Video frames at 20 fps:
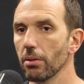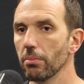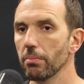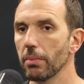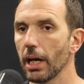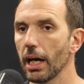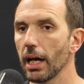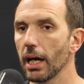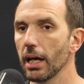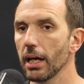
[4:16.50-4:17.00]

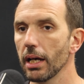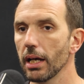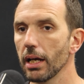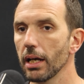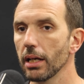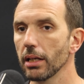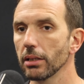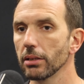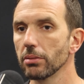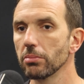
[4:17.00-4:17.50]

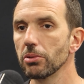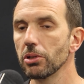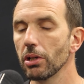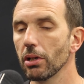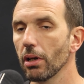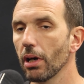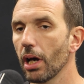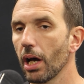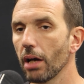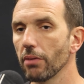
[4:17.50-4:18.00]
But, you
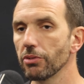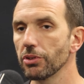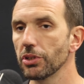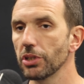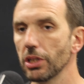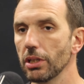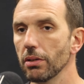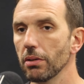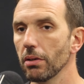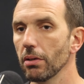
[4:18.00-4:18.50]
know, have
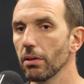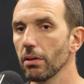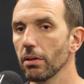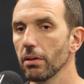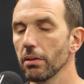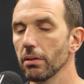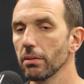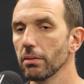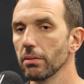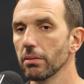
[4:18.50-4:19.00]
zero
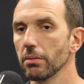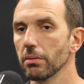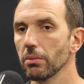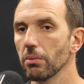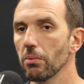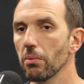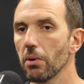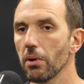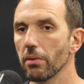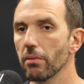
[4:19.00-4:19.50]

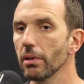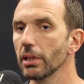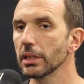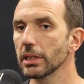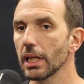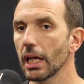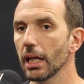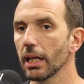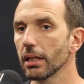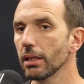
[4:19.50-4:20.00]
worries
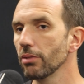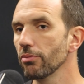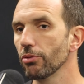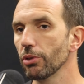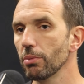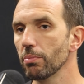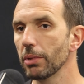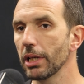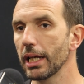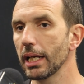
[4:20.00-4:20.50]
that if we
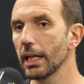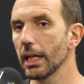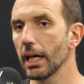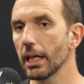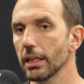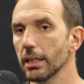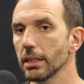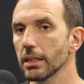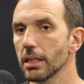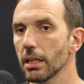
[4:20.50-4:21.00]
play
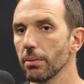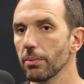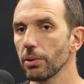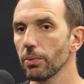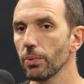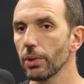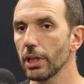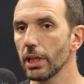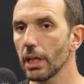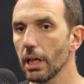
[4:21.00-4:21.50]
like this every
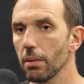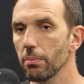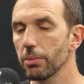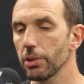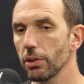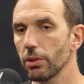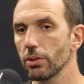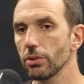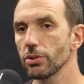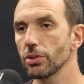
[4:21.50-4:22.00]
week and
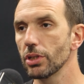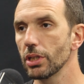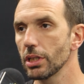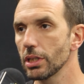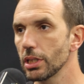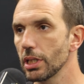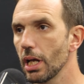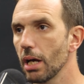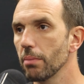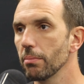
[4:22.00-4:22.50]
produce
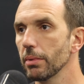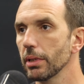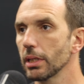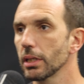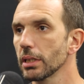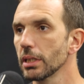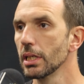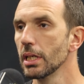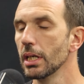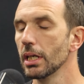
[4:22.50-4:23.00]
these numbers,
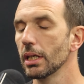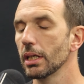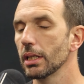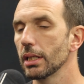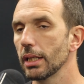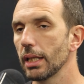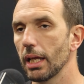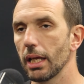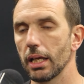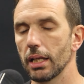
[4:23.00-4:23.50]

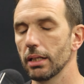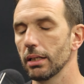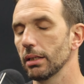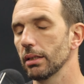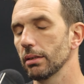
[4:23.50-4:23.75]
then